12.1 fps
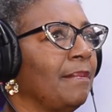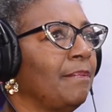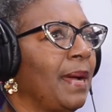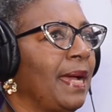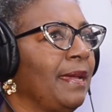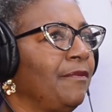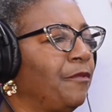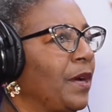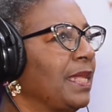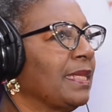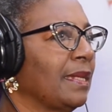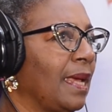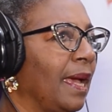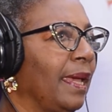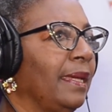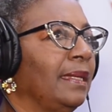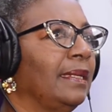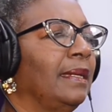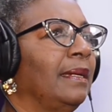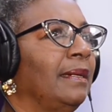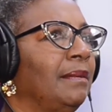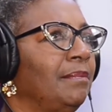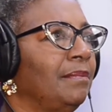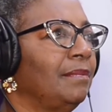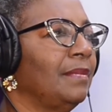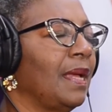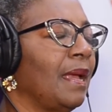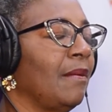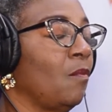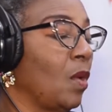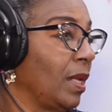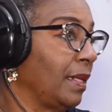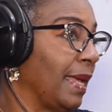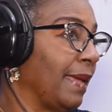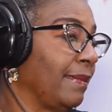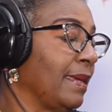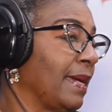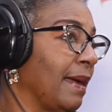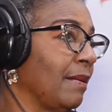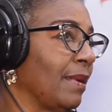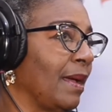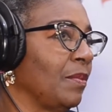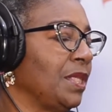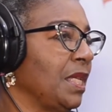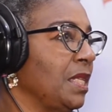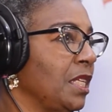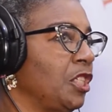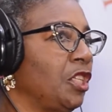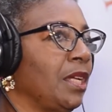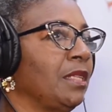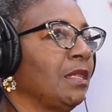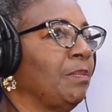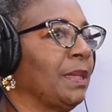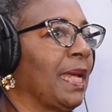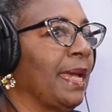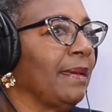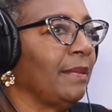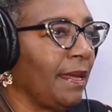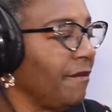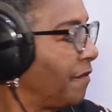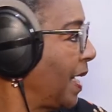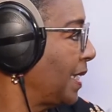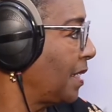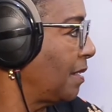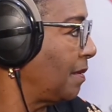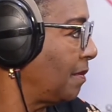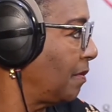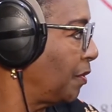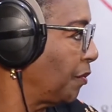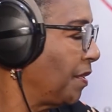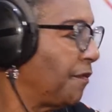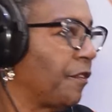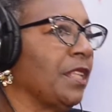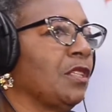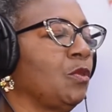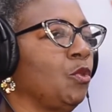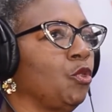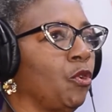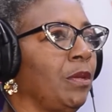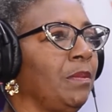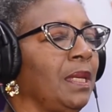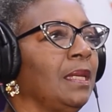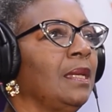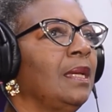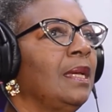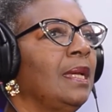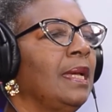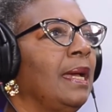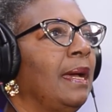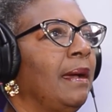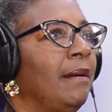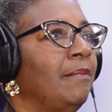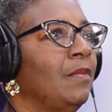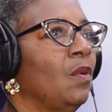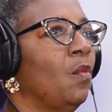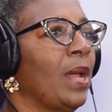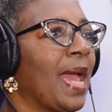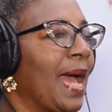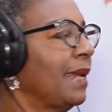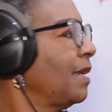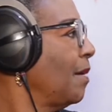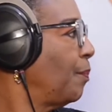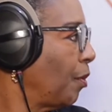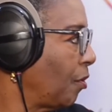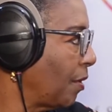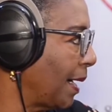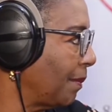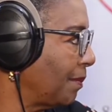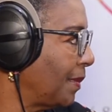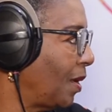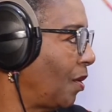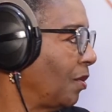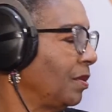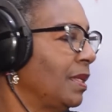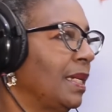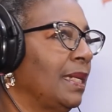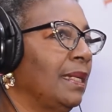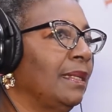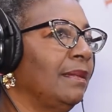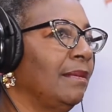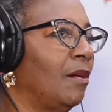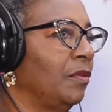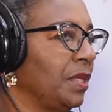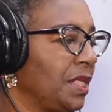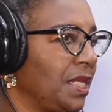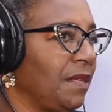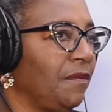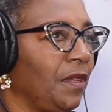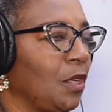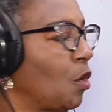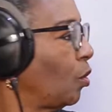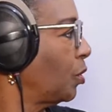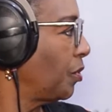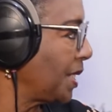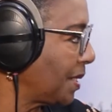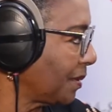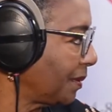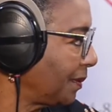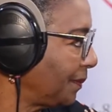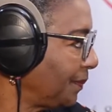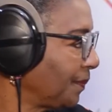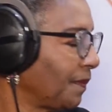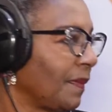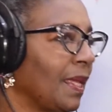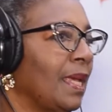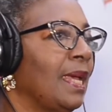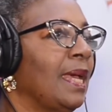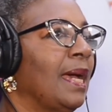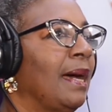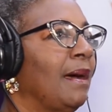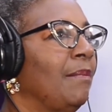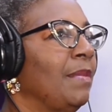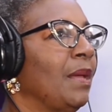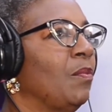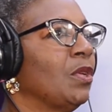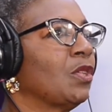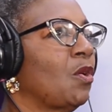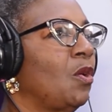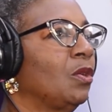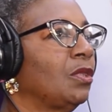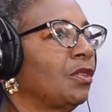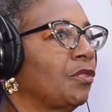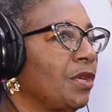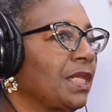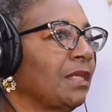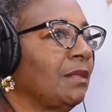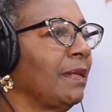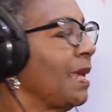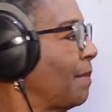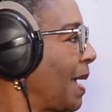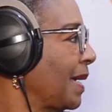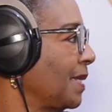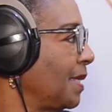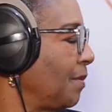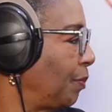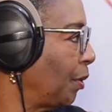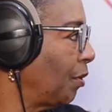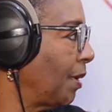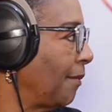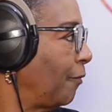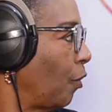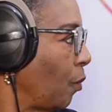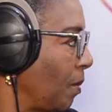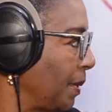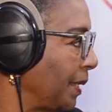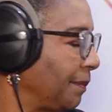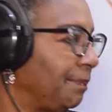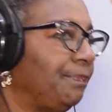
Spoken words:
my friends and I, I think I was the initiator, but I invited three friends to join me. We had a program on the TV called Crystal. It was called Crystal, a magazine program for women.